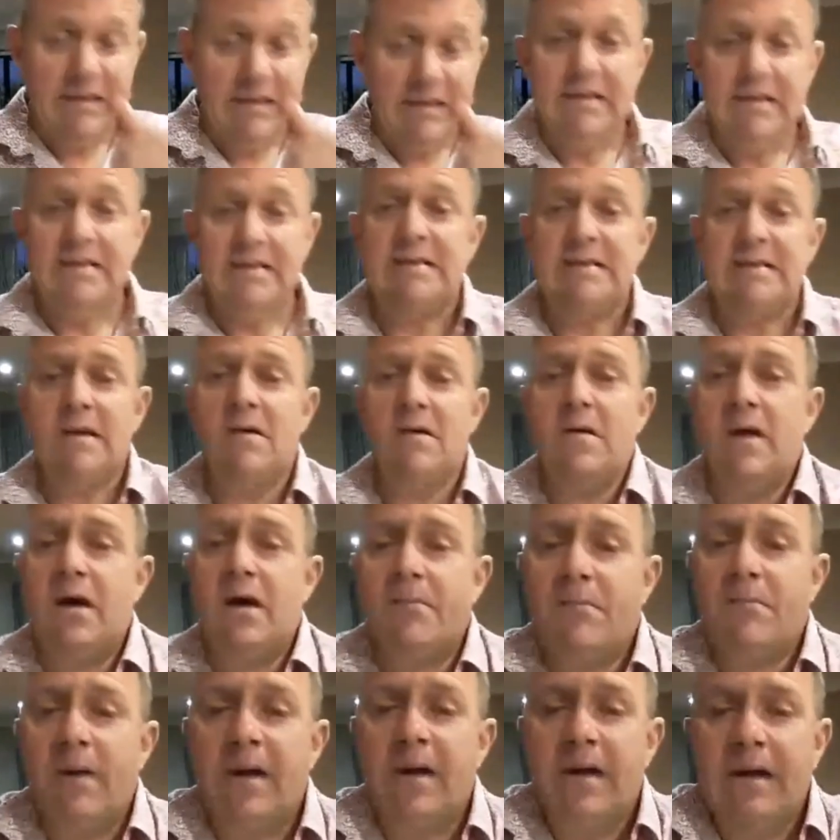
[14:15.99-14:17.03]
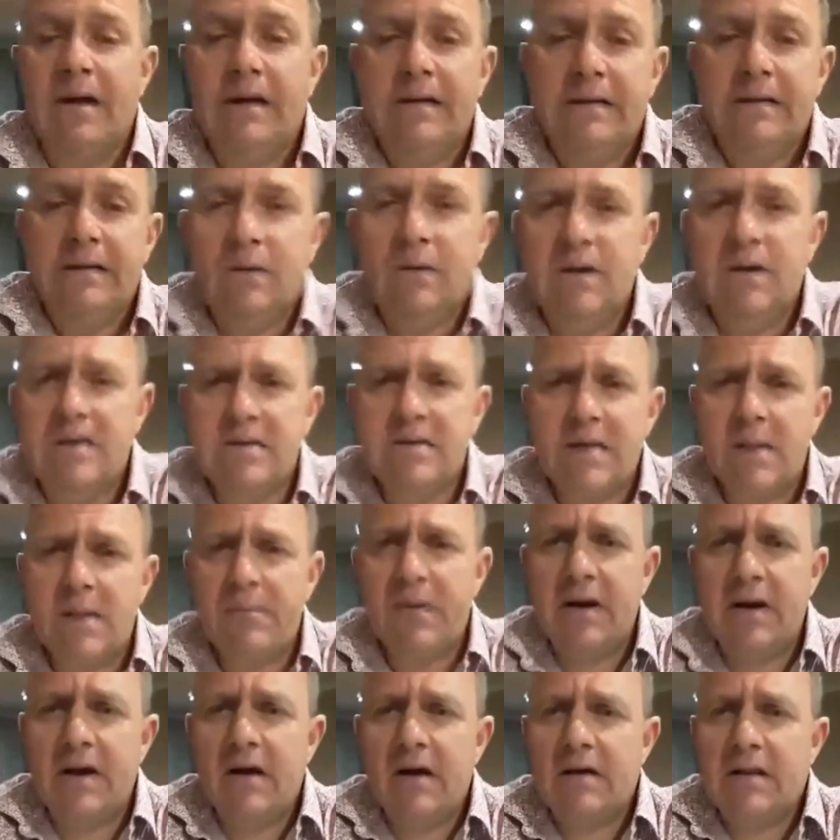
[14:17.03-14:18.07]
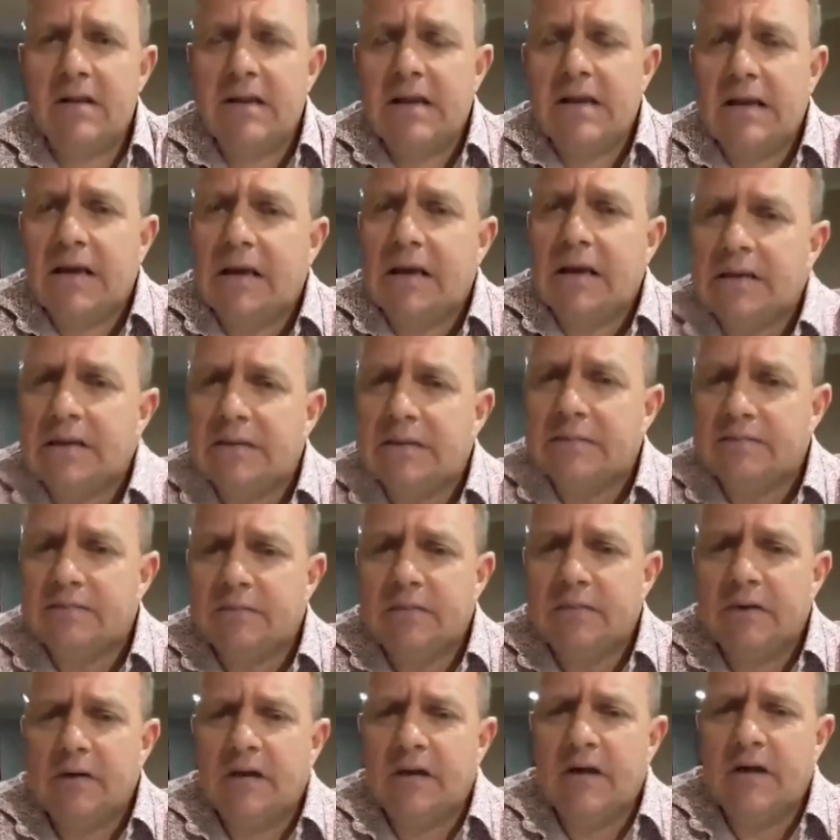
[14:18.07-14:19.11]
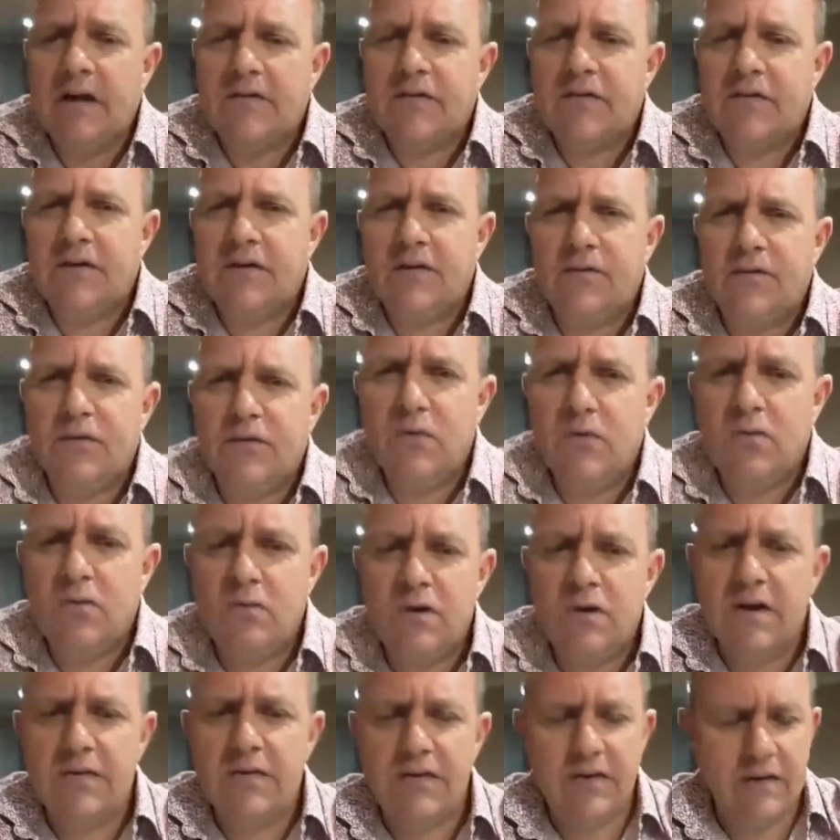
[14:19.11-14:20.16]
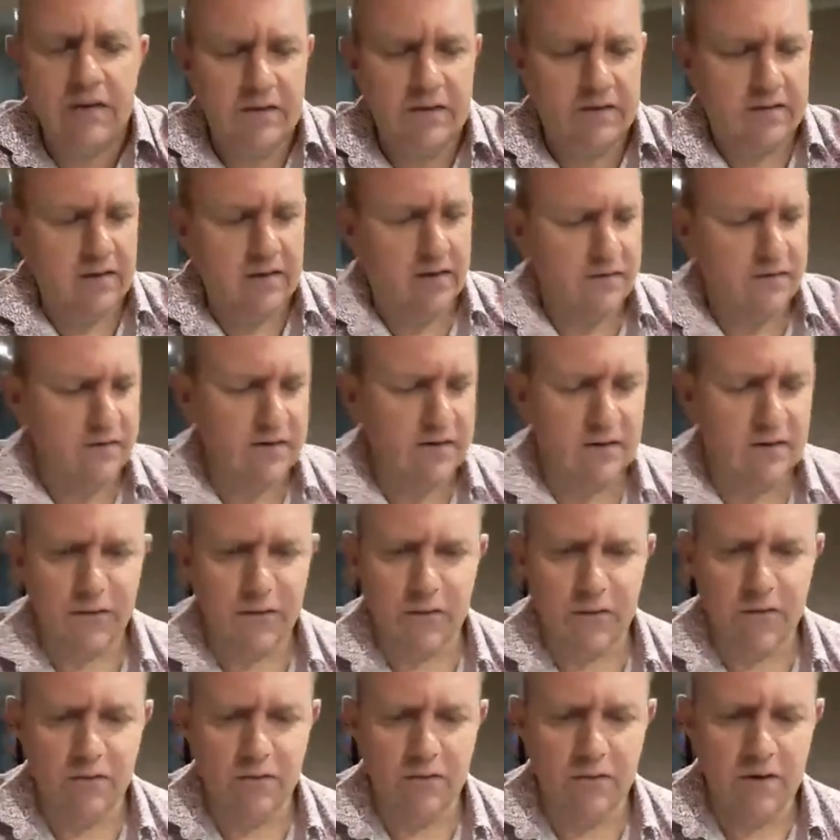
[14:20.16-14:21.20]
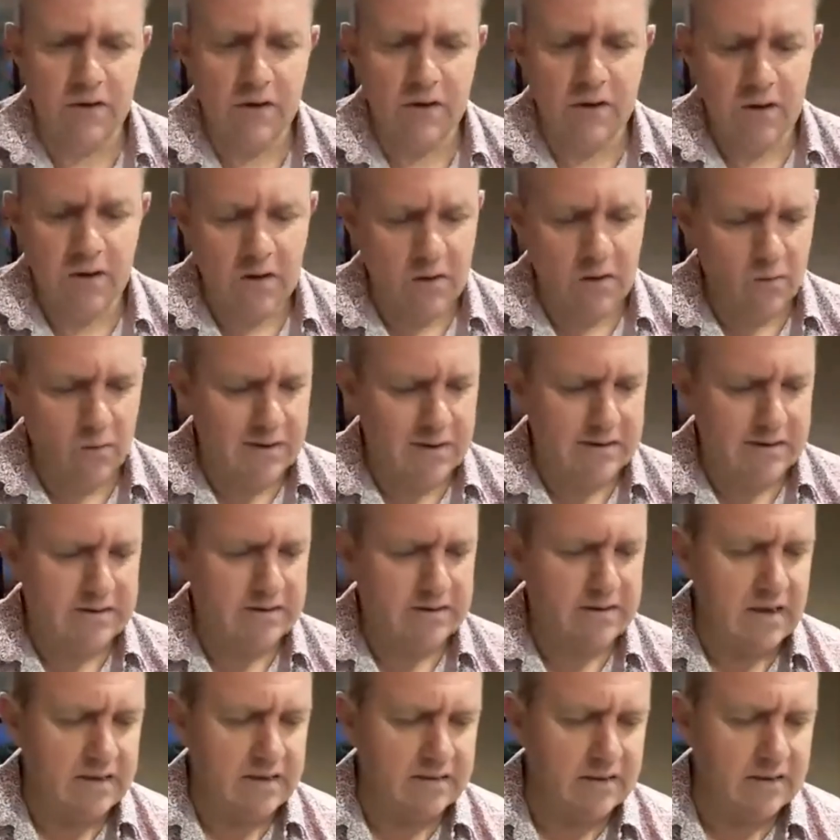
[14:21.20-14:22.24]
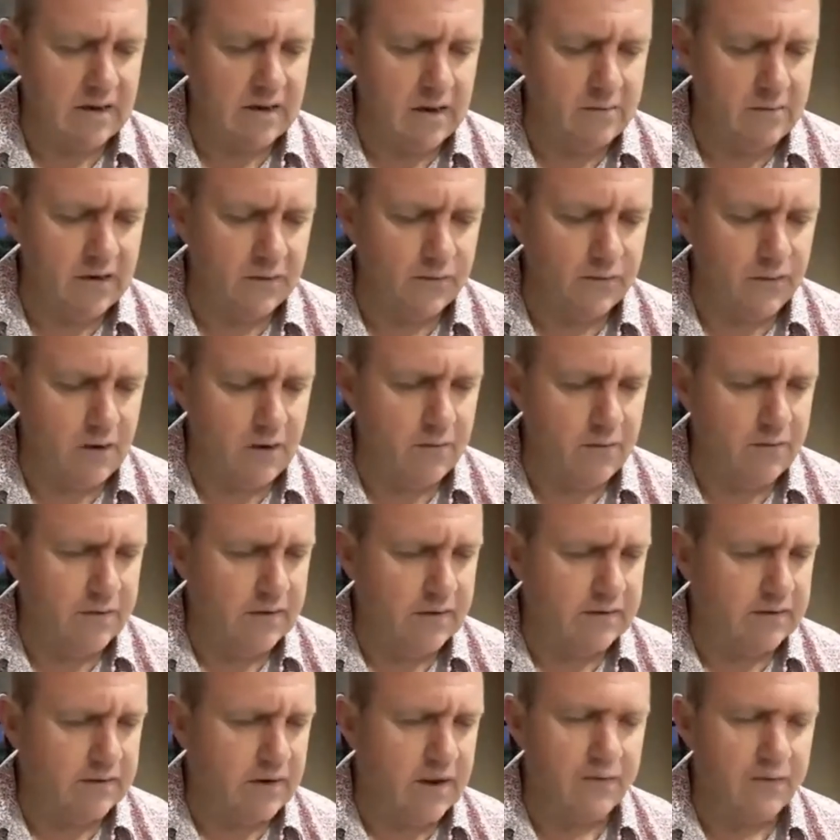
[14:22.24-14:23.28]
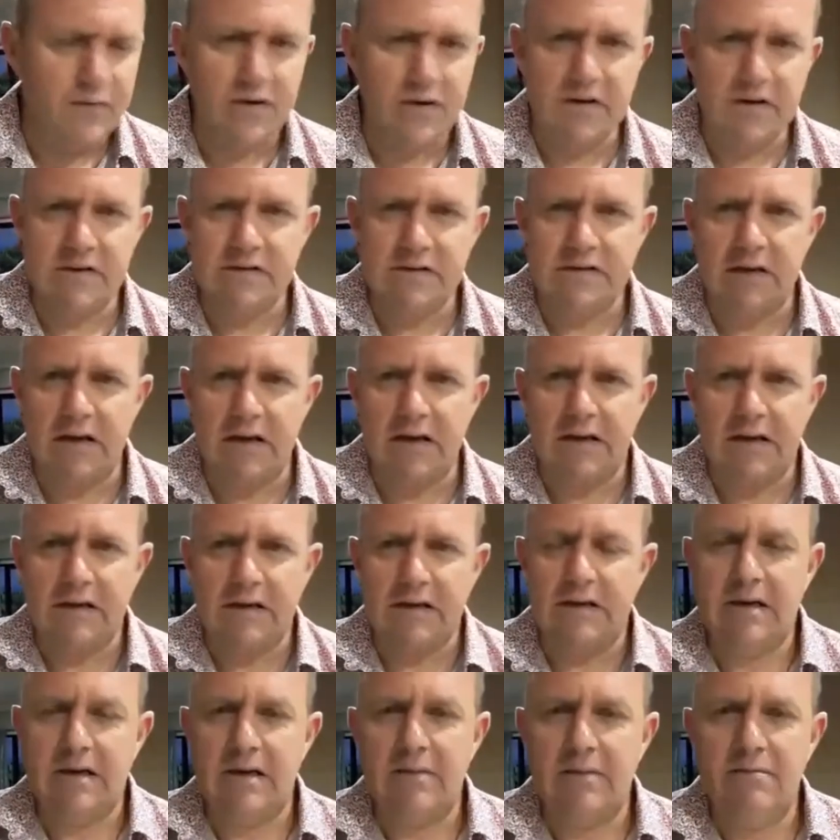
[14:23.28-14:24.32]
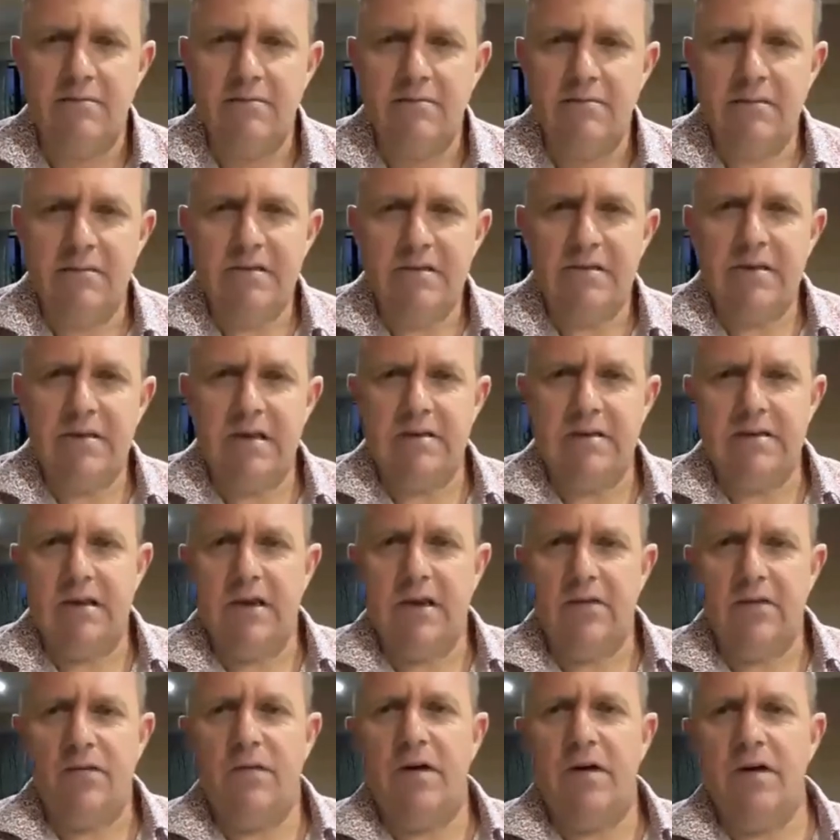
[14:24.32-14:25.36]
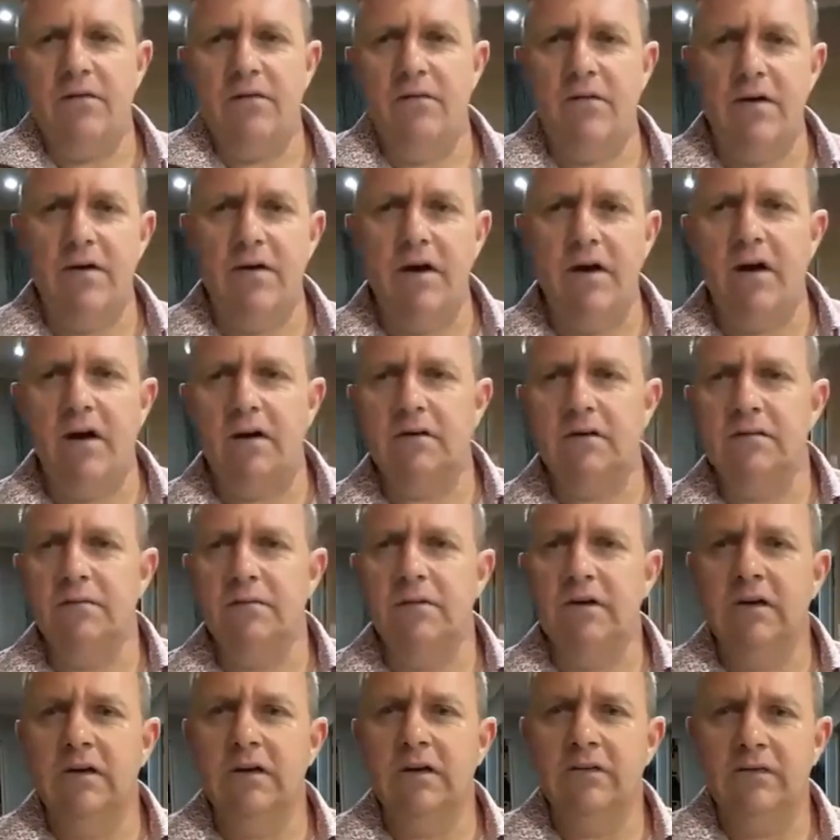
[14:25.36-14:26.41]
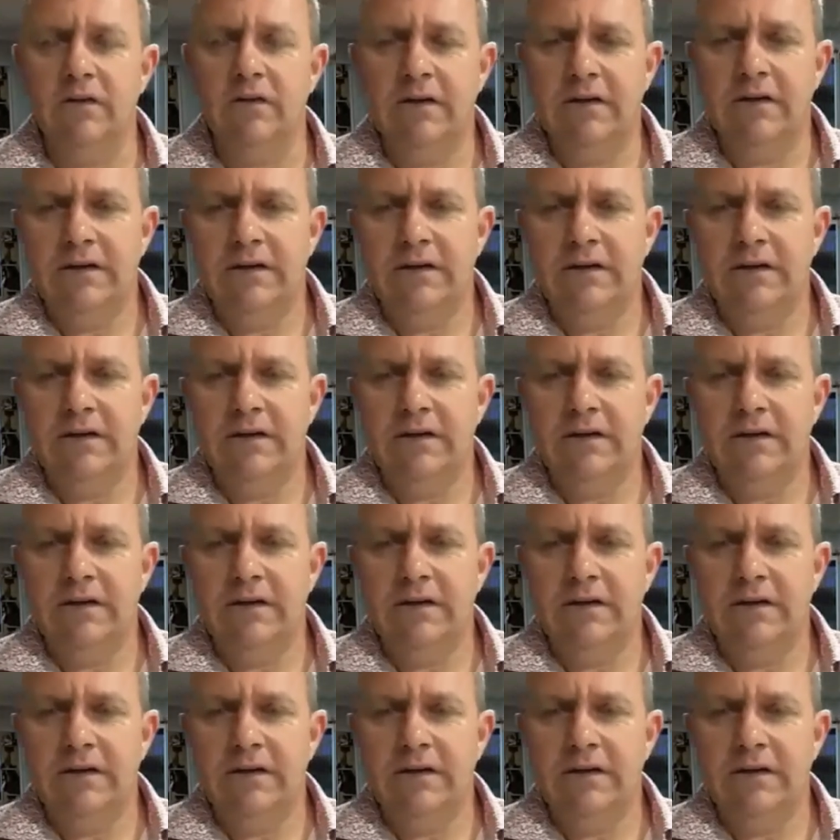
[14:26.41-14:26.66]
So, yeah, what is happening out there? I have seen a few weird things. I've seen a few weird stats coming from the South African side, stats that I find very hard to believe.